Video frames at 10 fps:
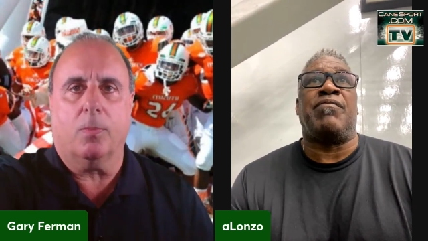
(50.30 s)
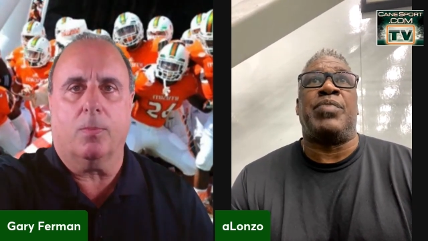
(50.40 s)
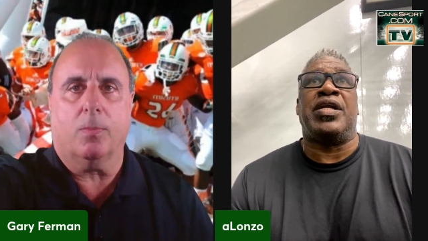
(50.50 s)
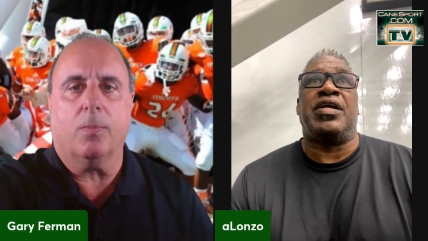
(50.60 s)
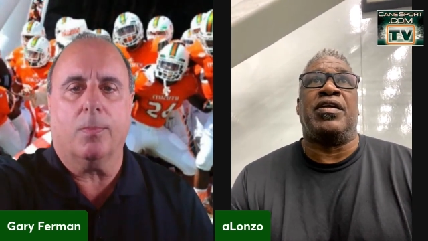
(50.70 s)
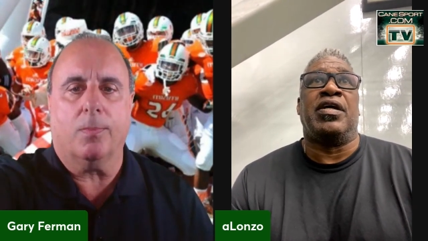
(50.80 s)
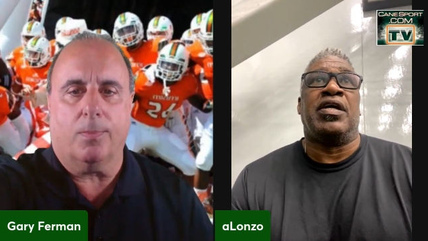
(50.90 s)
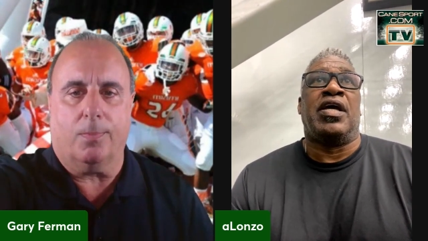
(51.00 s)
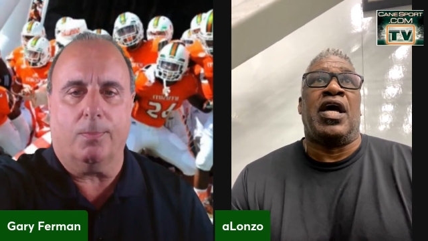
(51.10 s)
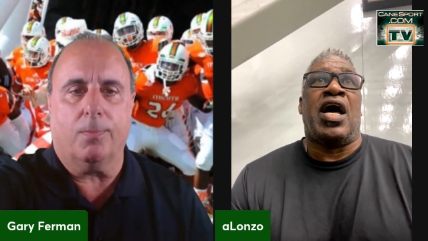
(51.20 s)
Speaker 1: I've been in.
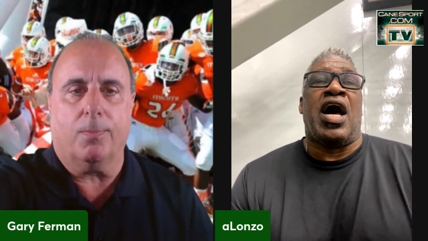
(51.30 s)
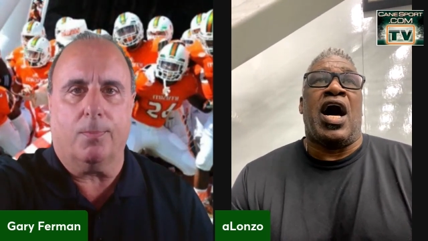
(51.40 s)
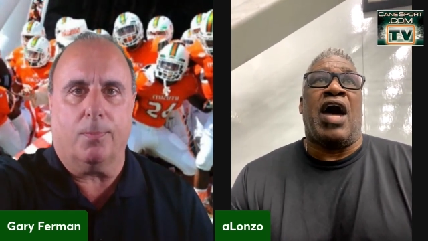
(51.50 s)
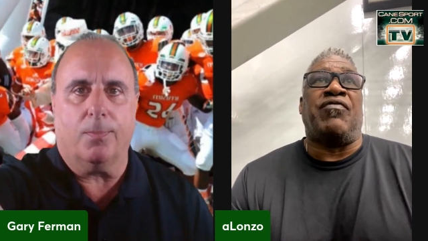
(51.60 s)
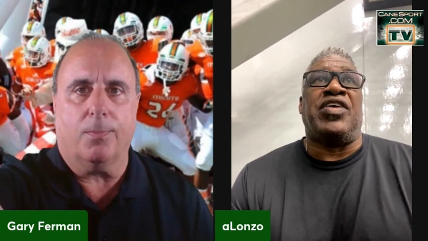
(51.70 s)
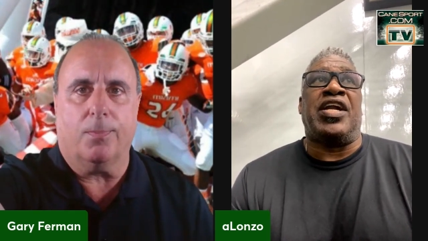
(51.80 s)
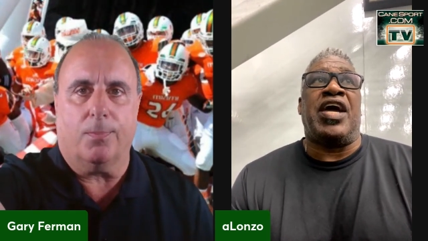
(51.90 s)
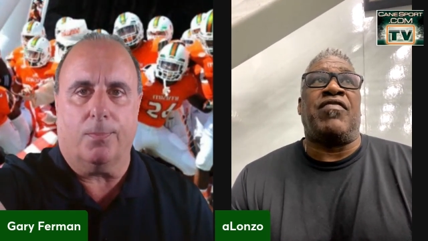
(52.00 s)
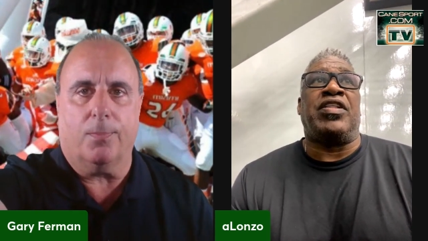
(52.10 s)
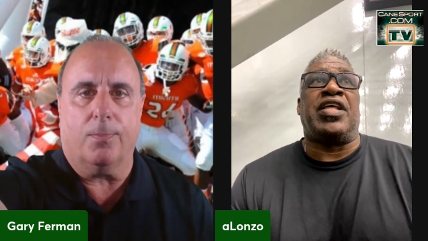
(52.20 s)
I've done
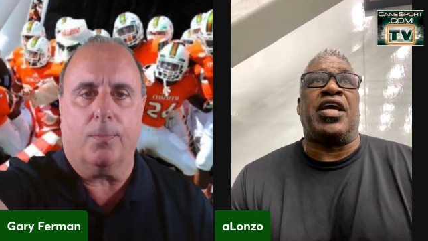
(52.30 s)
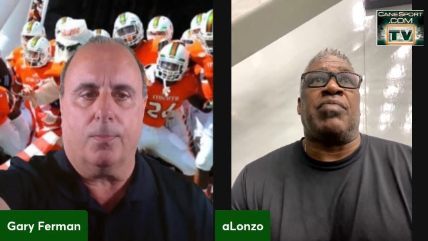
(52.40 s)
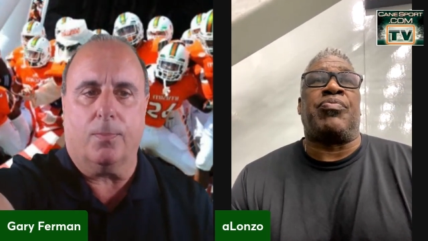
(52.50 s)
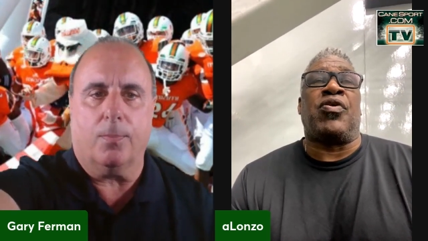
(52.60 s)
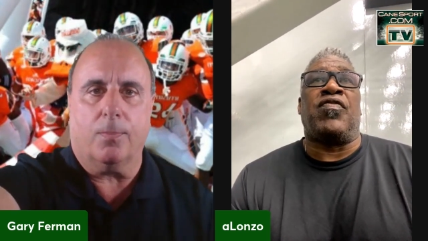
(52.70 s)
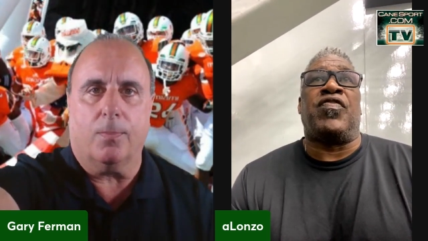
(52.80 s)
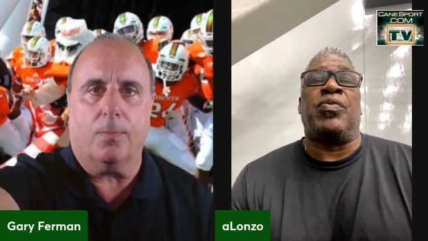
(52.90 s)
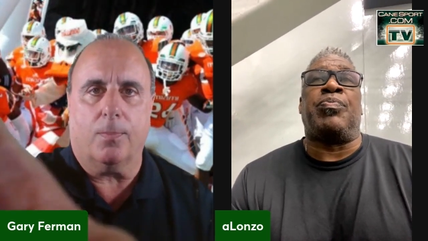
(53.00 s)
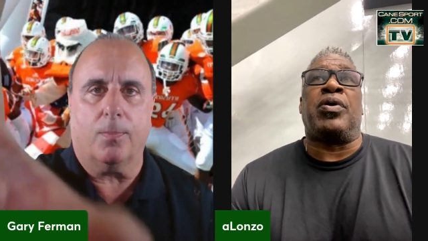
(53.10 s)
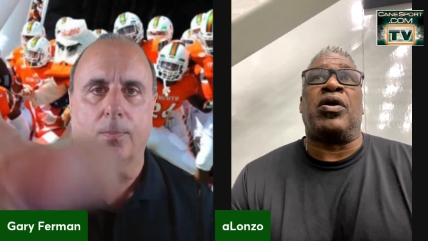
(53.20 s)
everything in pro
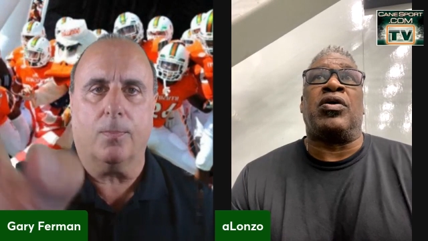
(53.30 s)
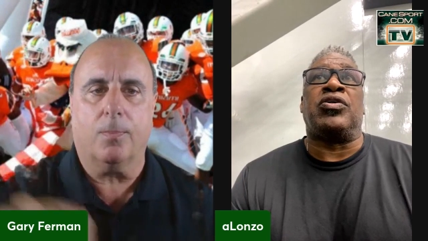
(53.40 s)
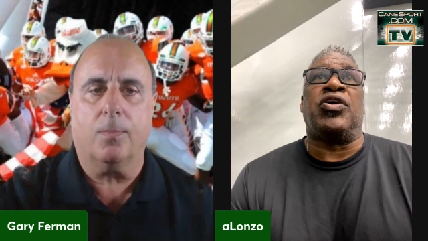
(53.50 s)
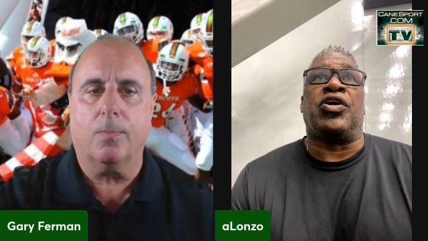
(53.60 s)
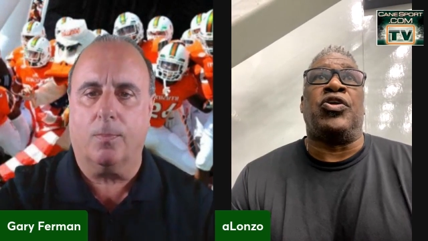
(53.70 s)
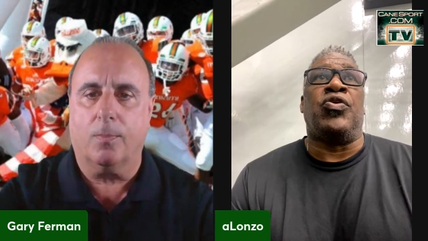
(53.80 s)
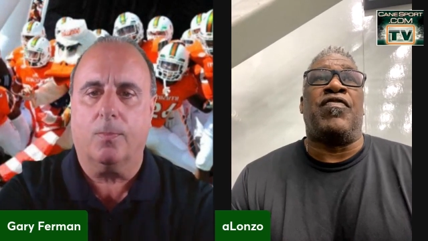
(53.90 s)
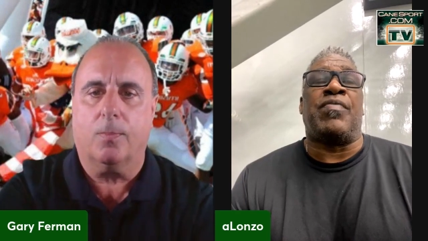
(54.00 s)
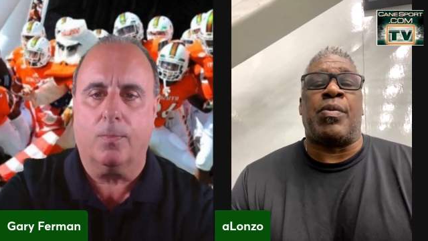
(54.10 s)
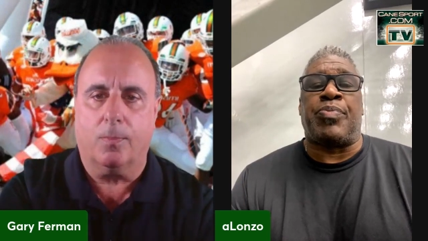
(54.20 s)
football you could do
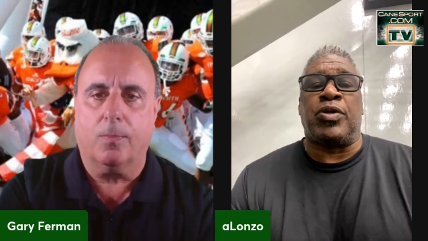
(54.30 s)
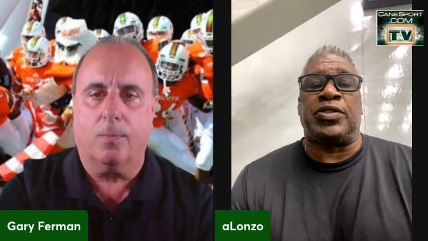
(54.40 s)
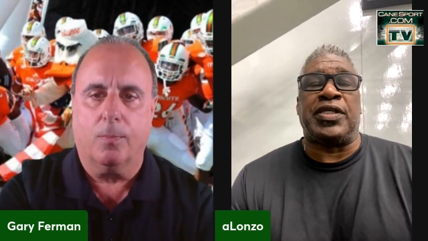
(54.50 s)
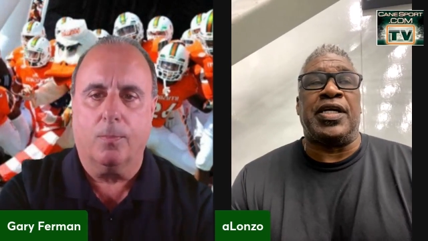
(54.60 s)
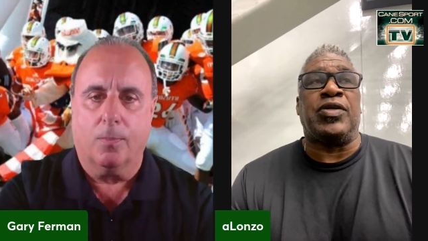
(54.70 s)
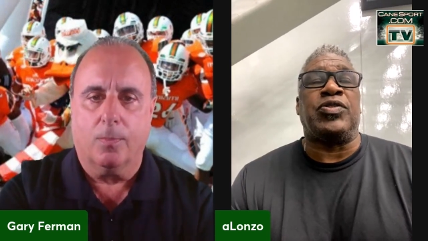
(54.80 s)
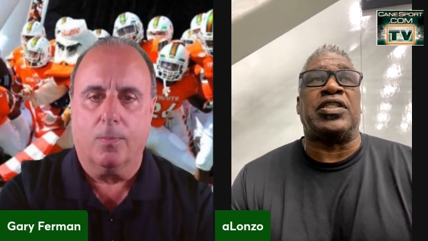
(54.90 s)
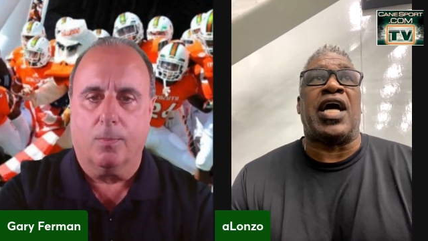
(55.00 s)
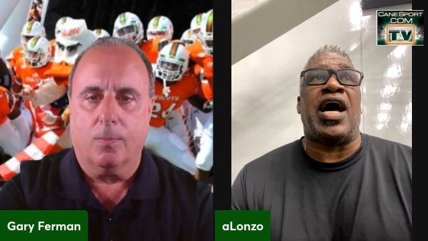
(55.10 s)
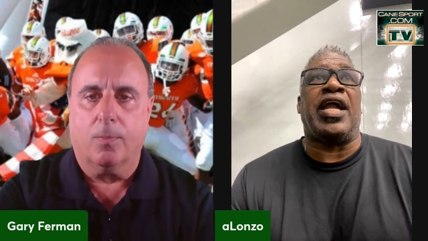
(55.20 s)
from a personnel
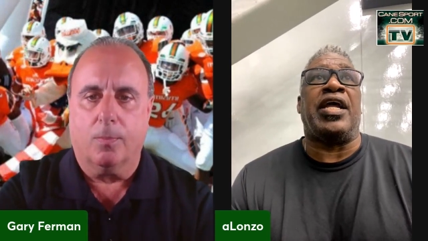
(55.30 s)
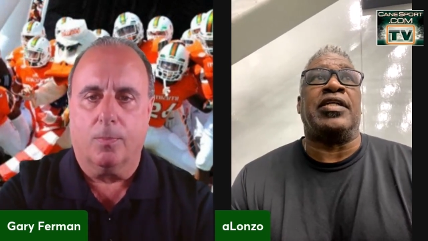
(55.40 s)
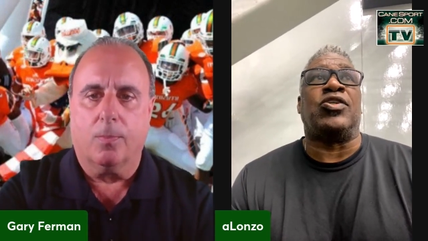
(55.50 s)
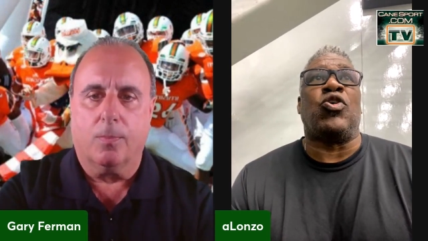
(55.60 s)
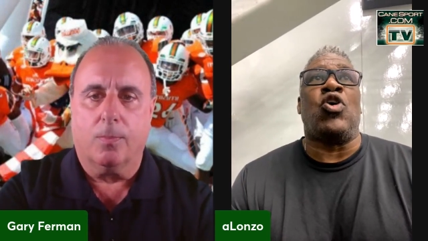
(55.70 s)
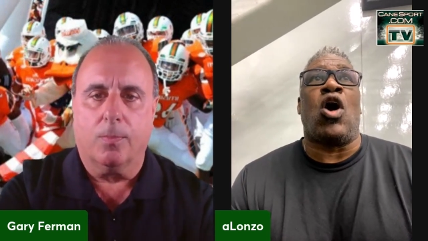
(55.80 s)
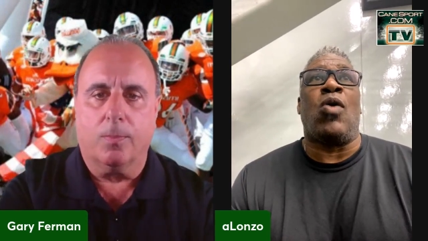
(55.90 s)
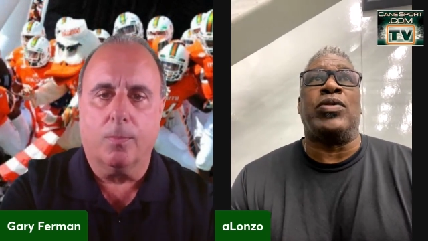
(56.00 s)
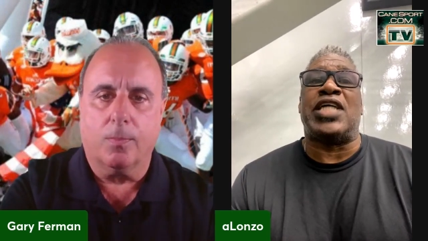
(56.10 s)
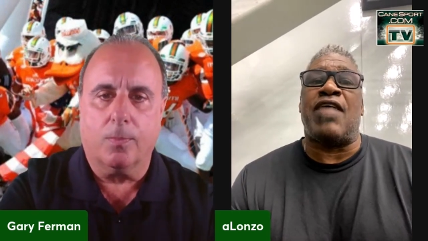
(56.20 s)
side, and so you
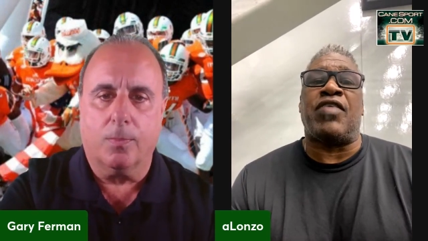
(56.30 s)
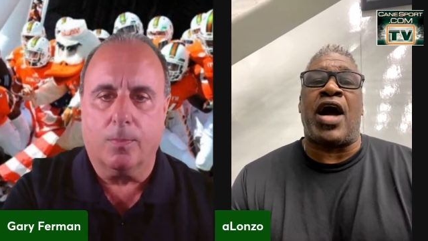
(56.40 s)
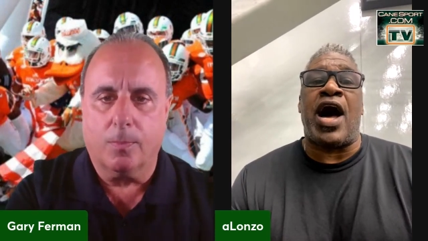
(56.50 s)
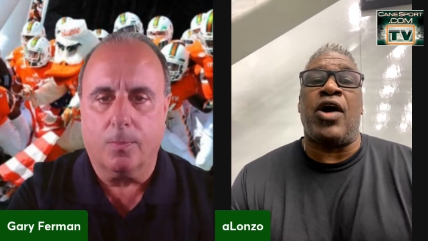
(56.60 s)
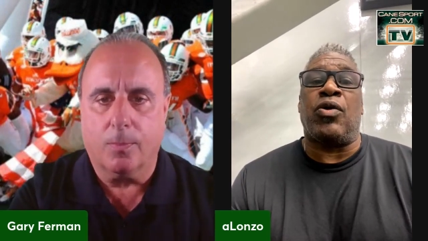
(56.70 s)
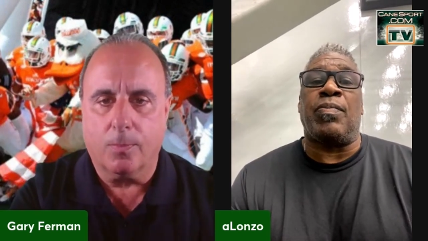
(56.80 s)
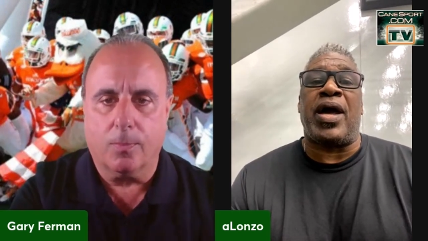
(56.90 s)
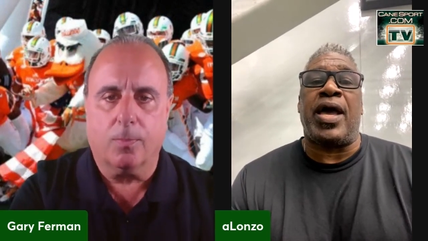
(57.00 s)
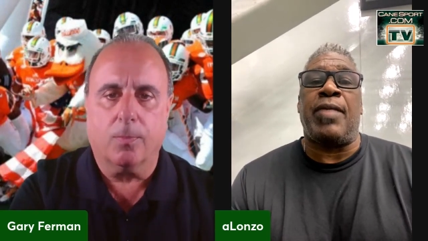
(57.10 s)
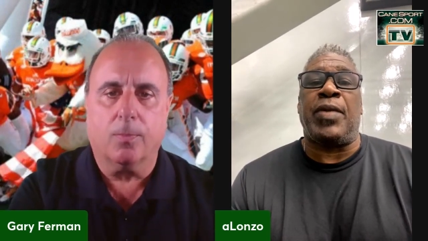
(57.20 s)
always have an eye on
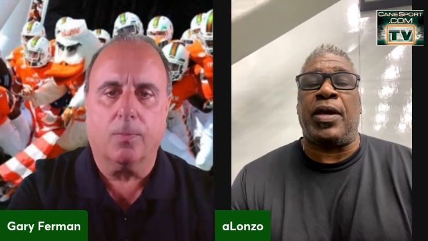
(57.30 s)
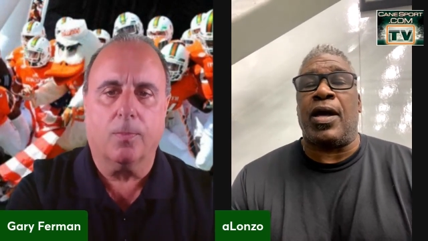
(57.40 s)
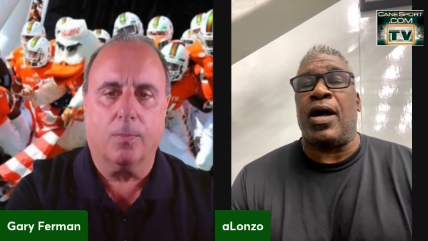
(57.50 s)
Miami.